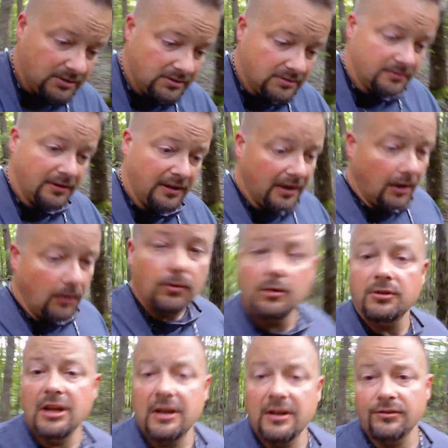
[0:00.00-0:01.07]
uh, the
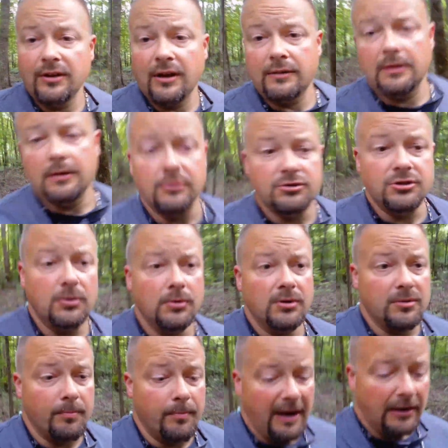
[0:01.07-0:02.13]
owner take us out there and show
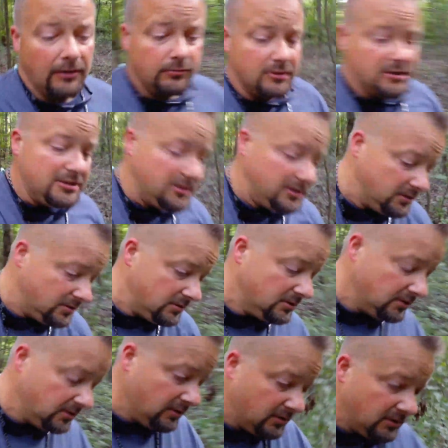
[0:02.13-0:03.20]
us the boundaries.
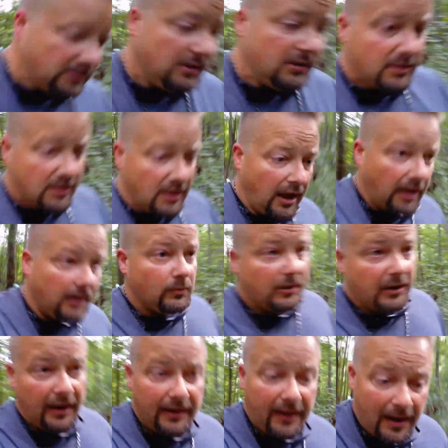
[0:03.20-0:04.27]
And
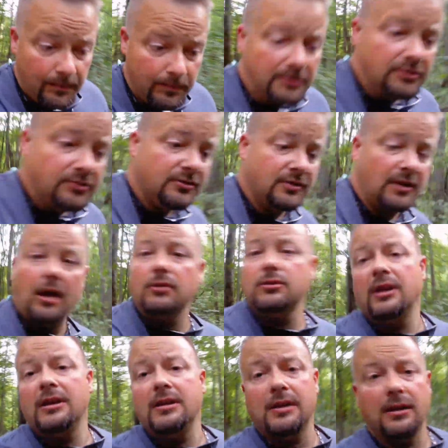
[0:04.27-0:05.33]
when that happens, I'll
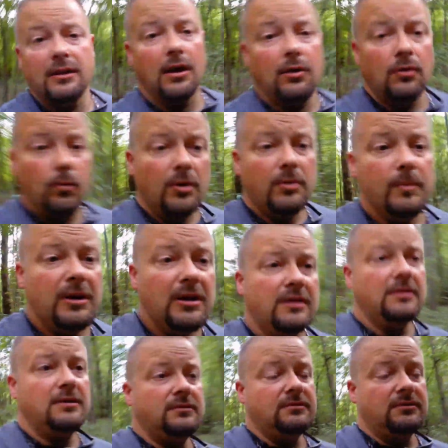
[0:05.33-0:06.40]
take you along with
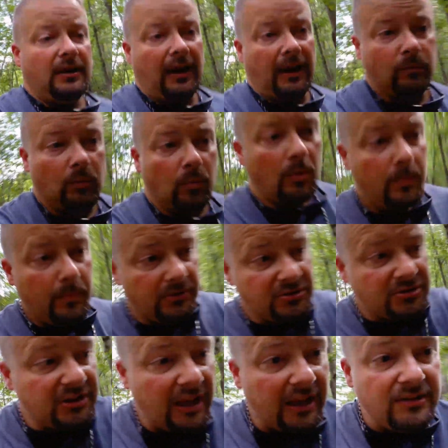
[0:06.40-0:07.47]
me. And when we
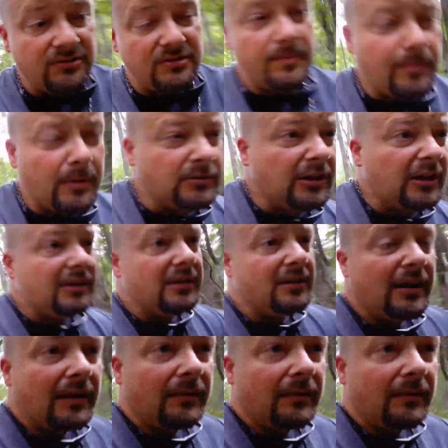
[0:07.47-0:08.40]
put stands up, I'll take you